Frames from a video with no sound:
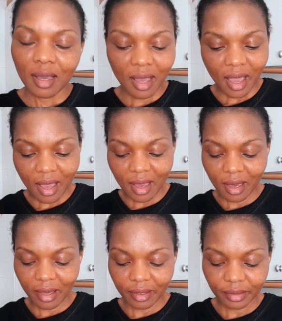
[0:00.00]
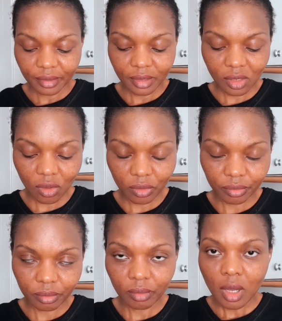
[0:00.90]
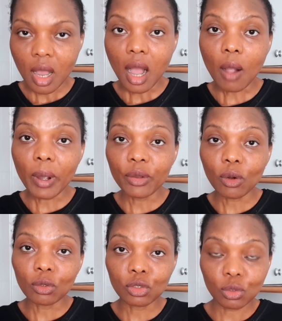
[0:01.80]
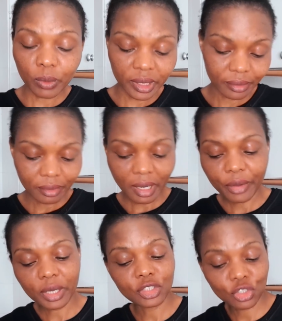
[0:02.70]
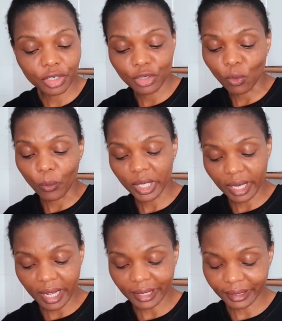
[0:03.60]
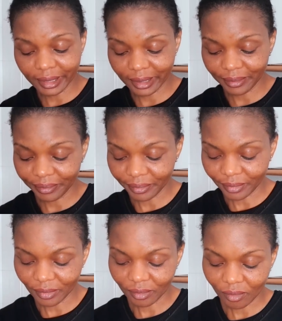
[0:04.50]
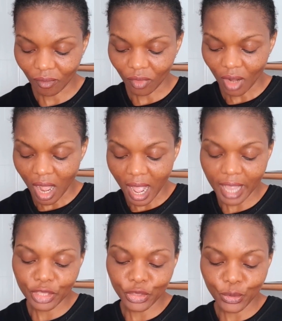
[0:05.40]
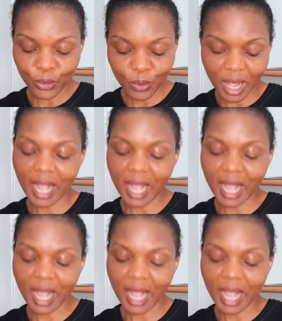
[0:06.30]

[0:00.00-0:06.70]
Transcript: Hey, so how are you all doing? Are you enjoying your weekend? Are you?